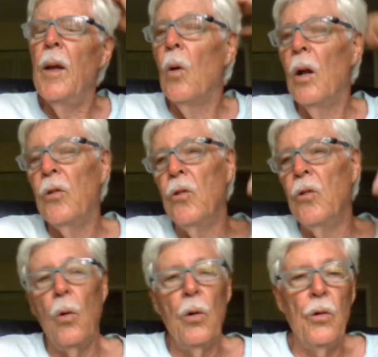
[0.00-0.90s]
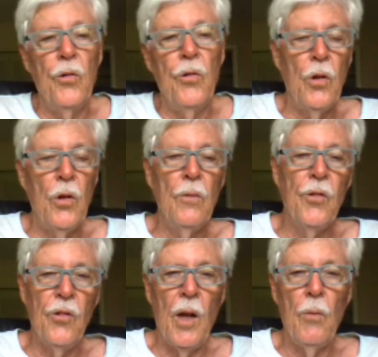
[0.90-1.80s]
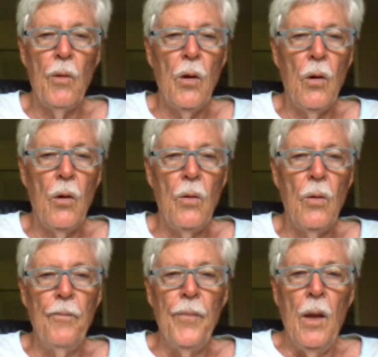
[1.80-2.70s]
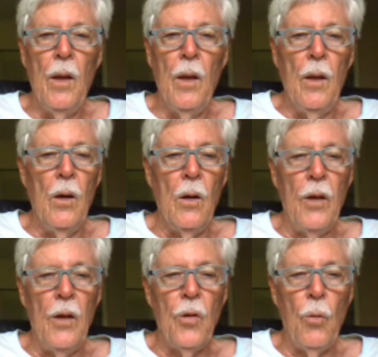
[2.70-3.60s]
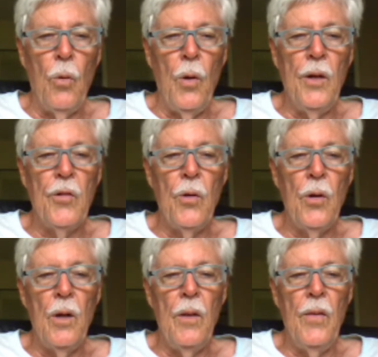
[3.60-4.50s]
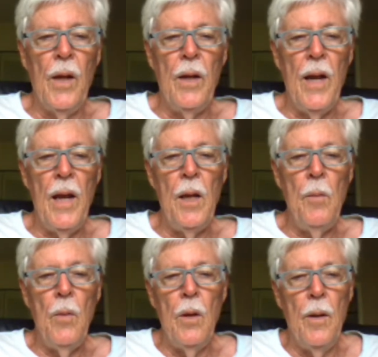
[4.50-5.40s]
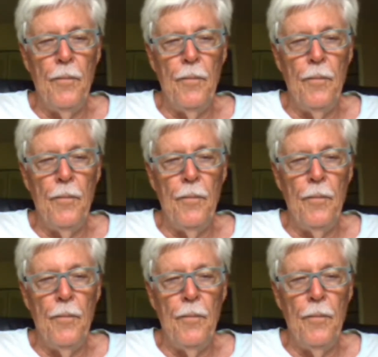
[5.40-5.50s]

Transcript: Garage Door Service, as I recall. Okay, so we'll enter that name.